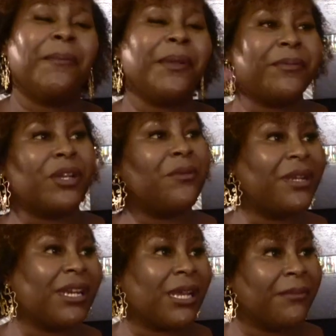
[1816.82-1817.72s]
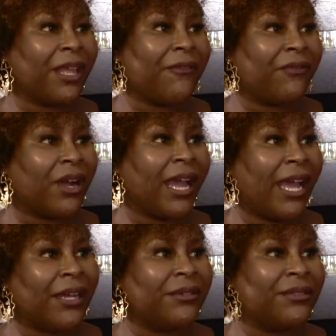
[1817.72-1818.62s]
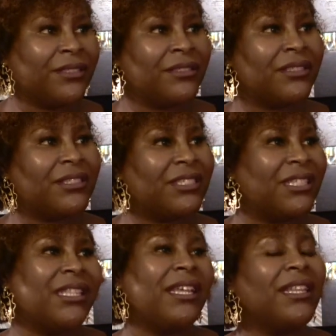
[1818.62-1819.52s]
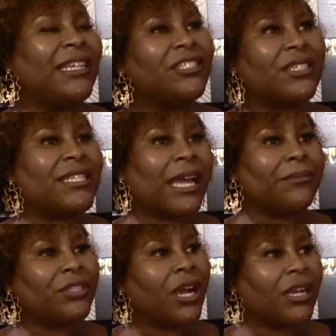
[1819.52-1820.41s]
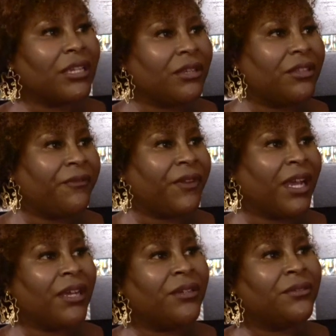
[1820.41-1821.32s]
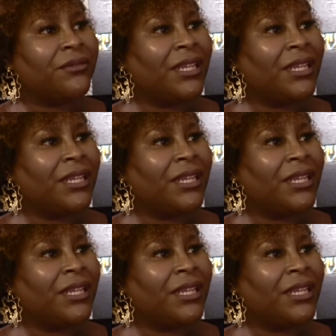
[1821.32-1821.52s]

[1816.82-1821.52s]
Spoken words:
And people don't want to come that far out. And then they just stopped talking on the phone.